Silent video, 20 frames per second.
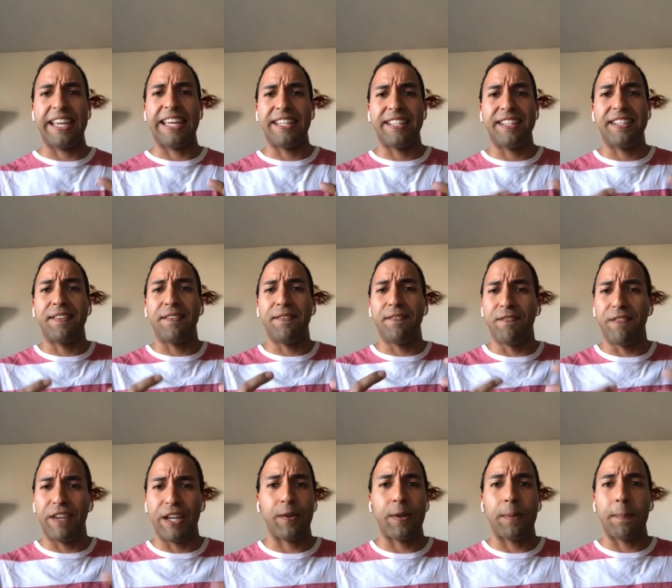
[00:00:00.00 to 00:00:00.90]
It
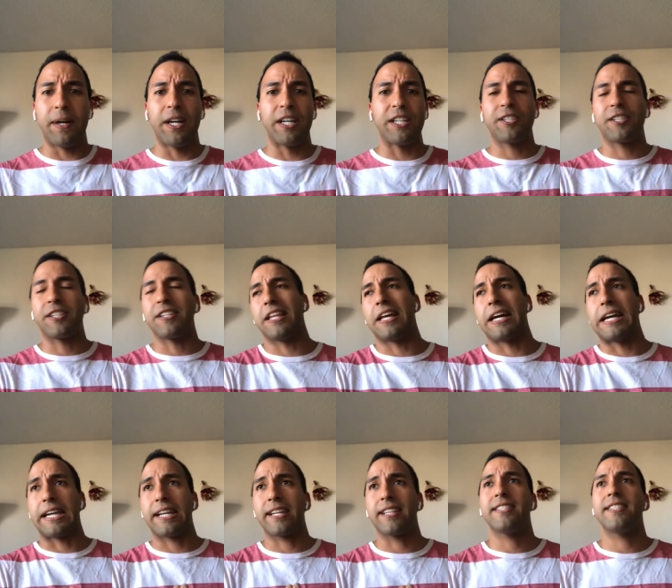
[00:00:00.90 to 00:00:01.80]
very much
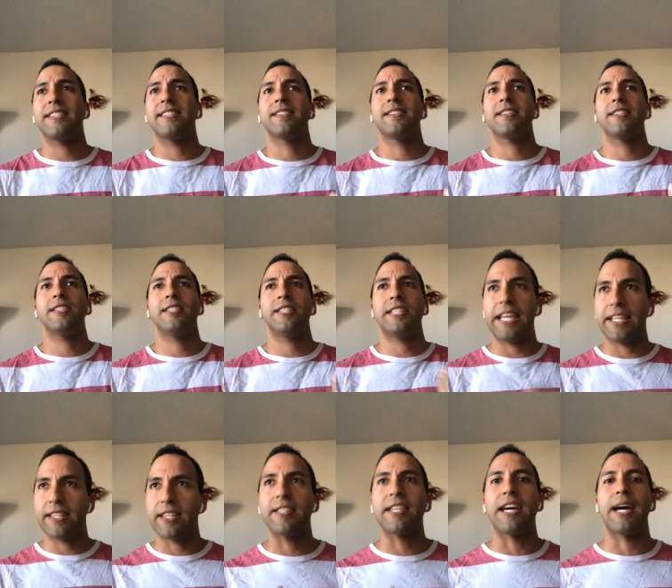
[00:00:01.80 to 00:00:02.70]
like,
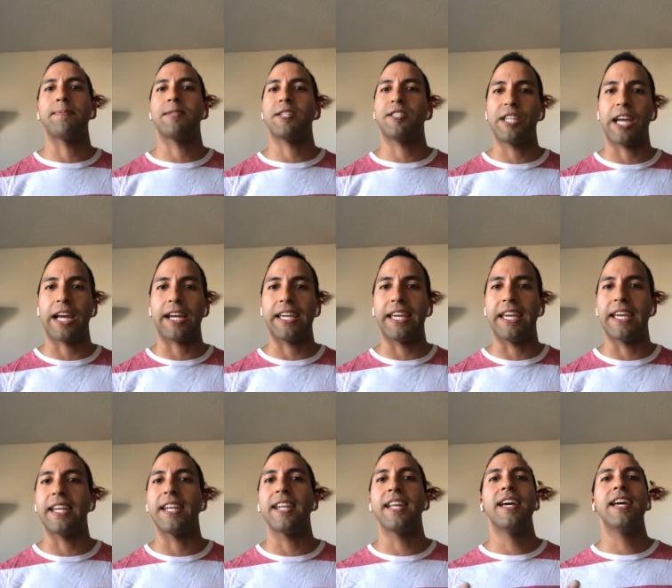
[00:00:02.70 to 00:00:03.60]
take the time to check
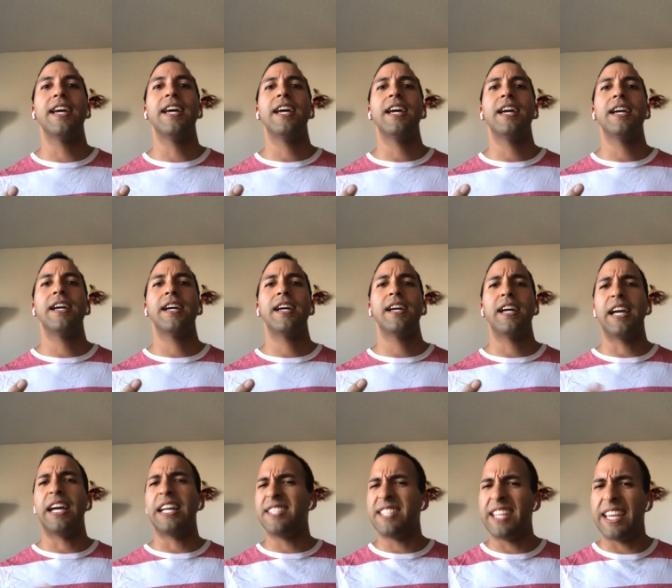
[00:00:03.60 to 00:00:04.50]
in
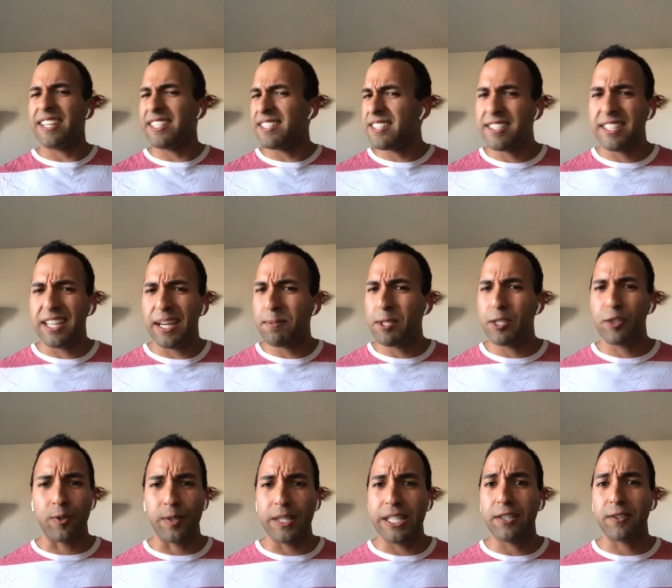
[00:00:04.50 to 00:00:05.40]
and take the time to
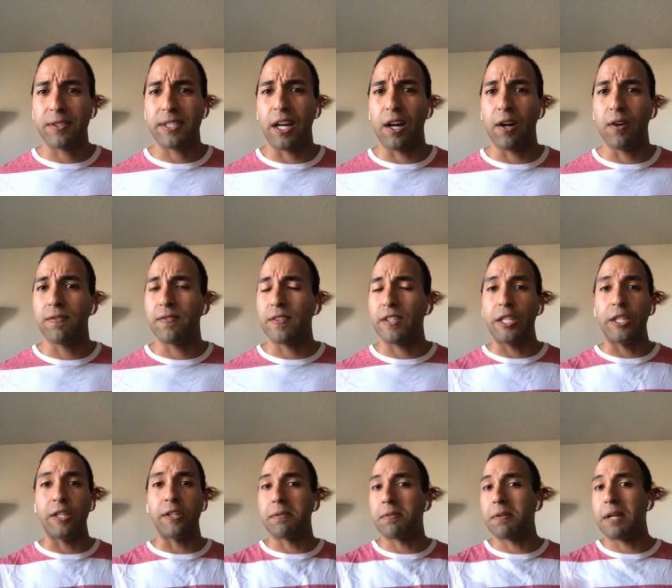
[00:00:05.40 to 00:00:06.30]
treat yourself.
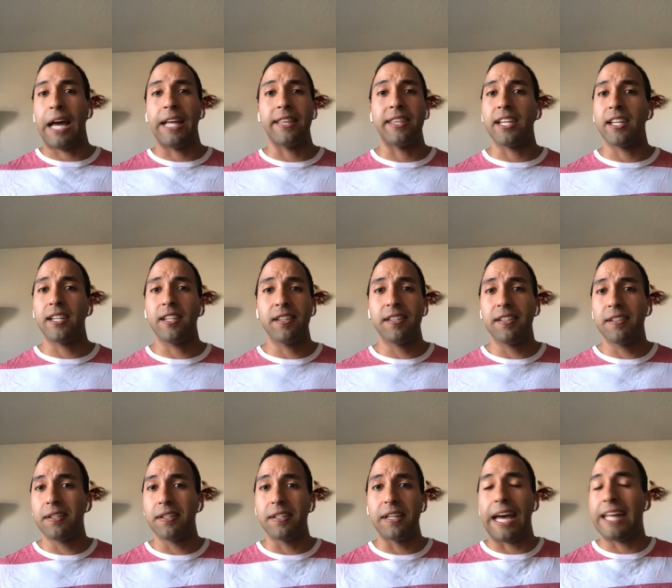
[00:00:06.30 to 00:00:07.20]
You at the end of
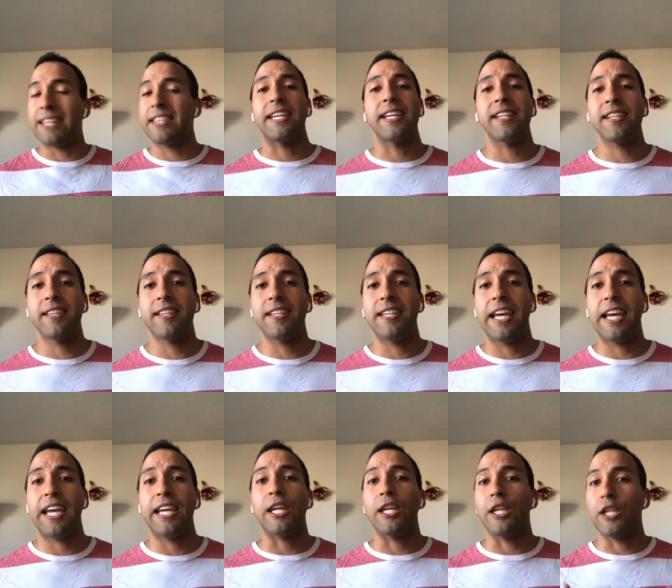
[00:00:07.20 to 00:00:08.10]
the
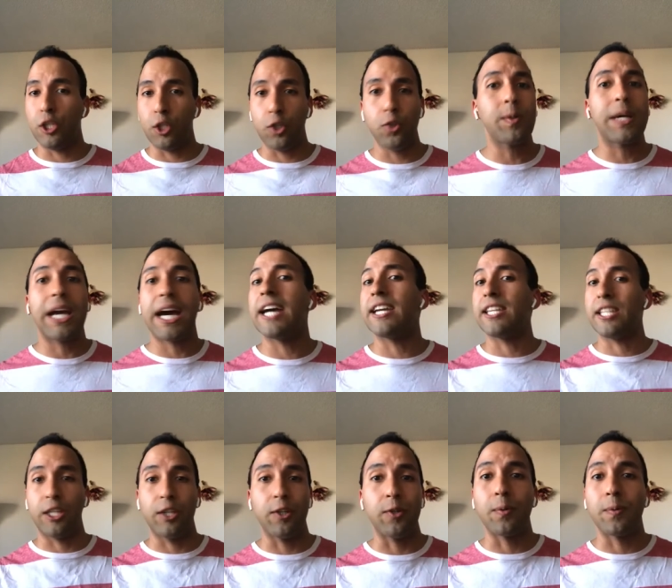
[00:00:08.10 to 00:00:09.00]
day, you got
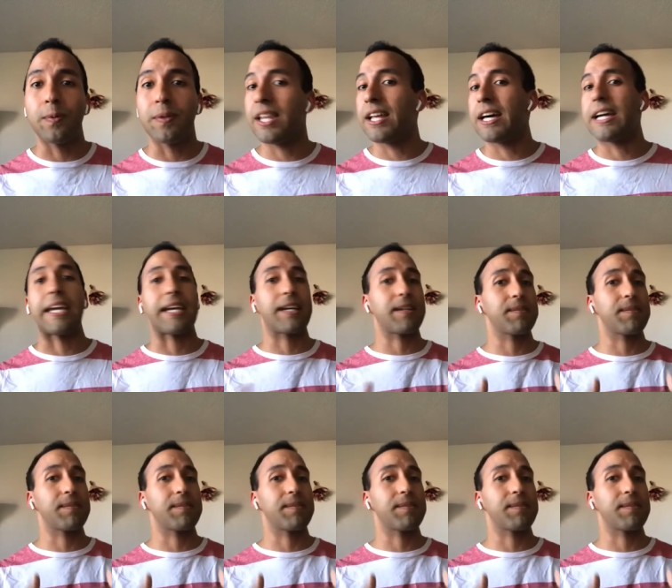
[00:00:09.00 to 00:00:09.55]
you, like,